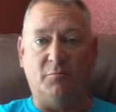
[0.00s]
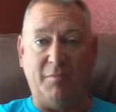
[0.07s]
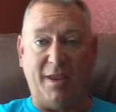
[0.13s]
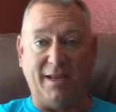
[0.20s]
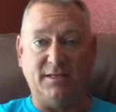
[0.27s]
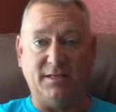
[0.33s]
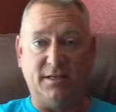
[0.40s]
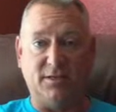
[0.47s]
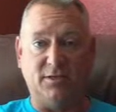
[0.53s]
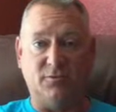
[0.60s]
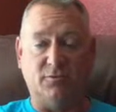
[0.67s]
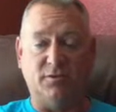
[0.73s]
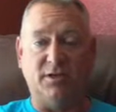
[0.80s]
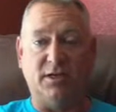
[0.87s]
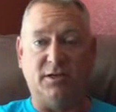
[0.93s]

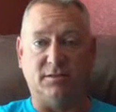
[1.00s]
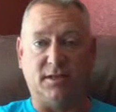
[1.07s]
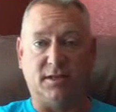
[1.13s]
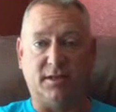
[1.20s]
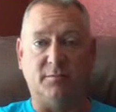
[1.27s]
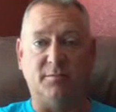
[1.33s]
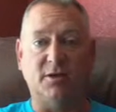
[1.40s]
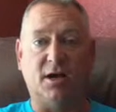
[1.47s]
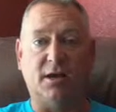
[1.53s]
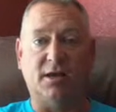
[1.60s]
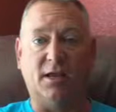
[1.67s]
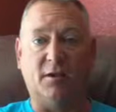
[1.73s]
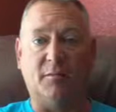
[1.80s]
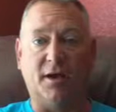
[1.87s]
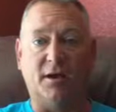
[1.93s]
maintenance routines like I'm
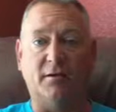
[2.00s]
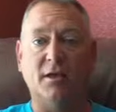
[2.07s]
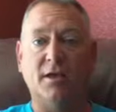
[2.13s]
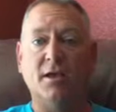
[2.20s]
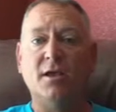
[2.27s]
talking about.